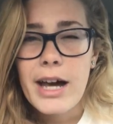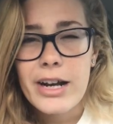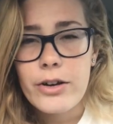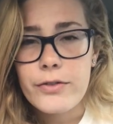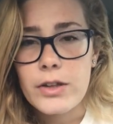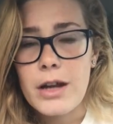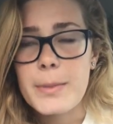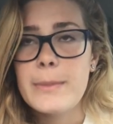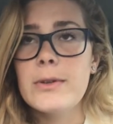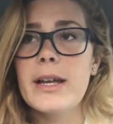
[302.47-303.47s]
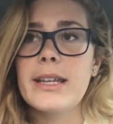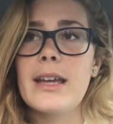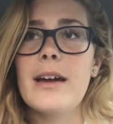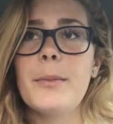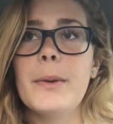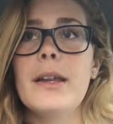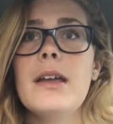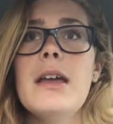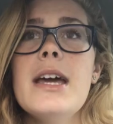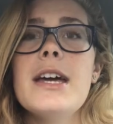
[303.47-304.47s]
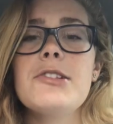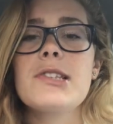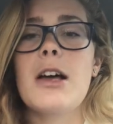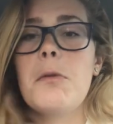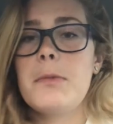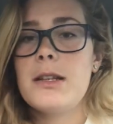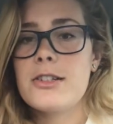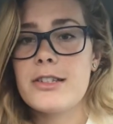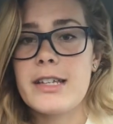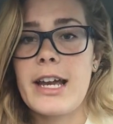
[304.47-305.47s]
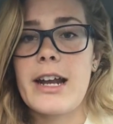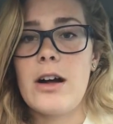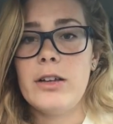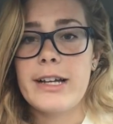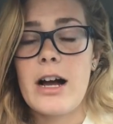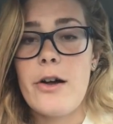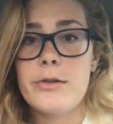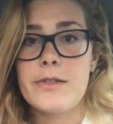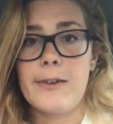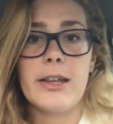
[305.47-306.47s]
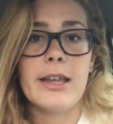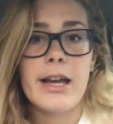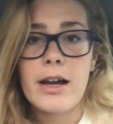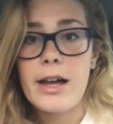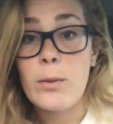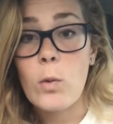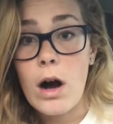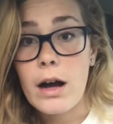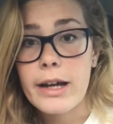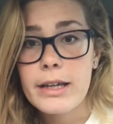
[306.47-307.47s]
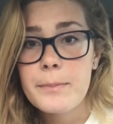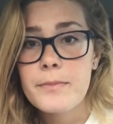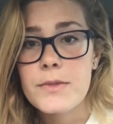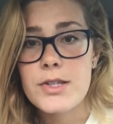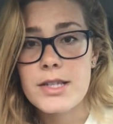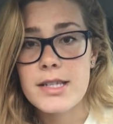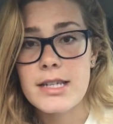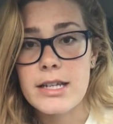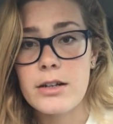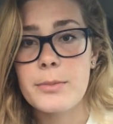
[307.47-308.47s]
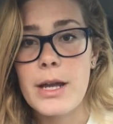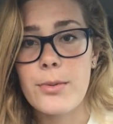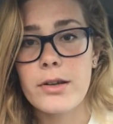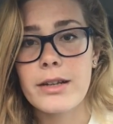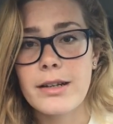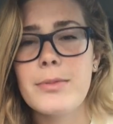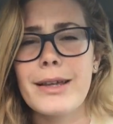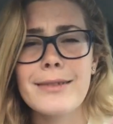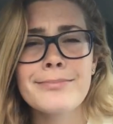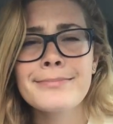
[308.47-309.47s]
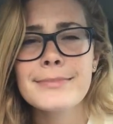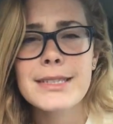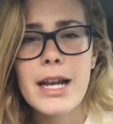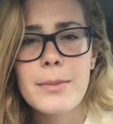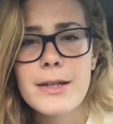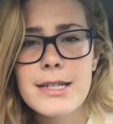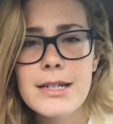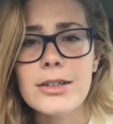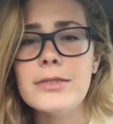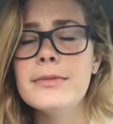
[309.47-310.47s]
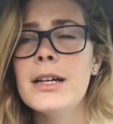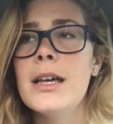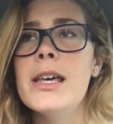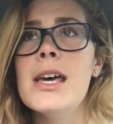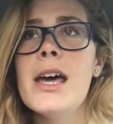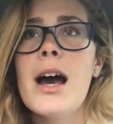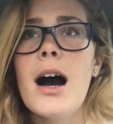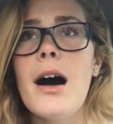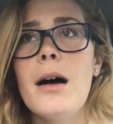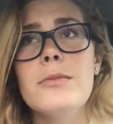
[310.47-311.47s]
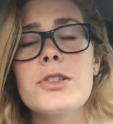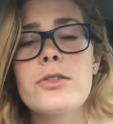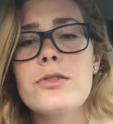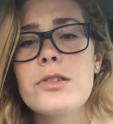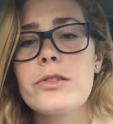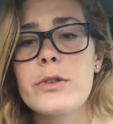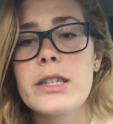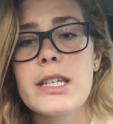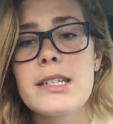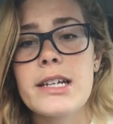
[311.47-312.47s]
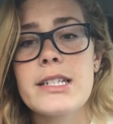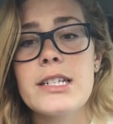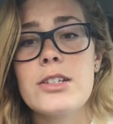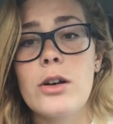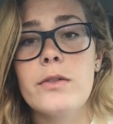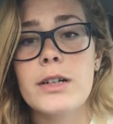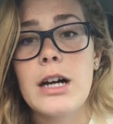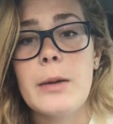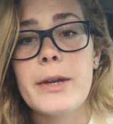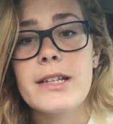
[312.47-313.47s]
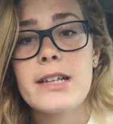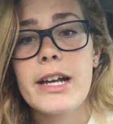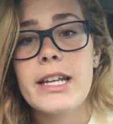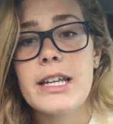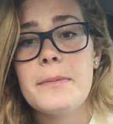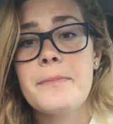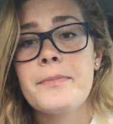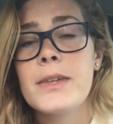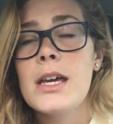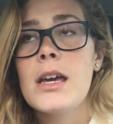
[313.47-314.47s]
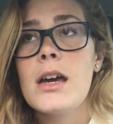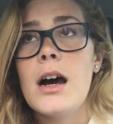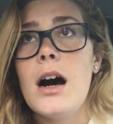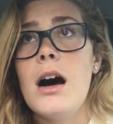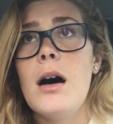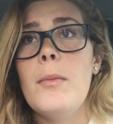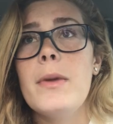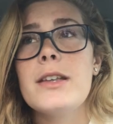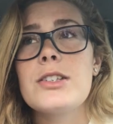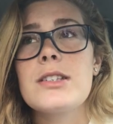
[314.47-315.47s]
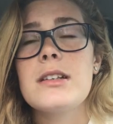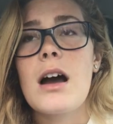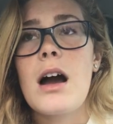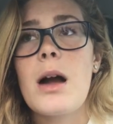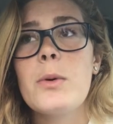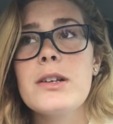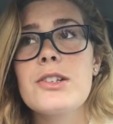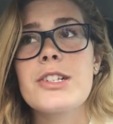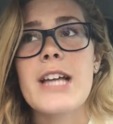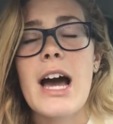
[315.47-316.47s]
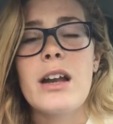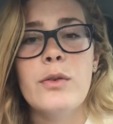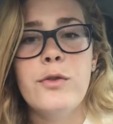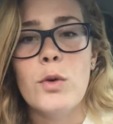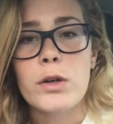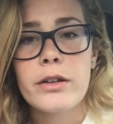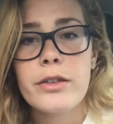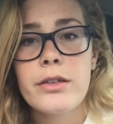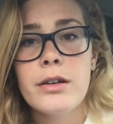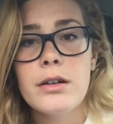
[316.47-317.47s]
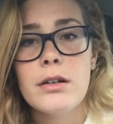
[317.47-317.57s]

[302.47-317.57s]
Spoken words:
I don't know if a lot of people like that, but it just helped me to just get out like how I was feeling and why, just to see it on paper, and then I could be like, it's not a big deal. So those are 3 things I did to overcome anxiety. And just, I want to just add a fourth.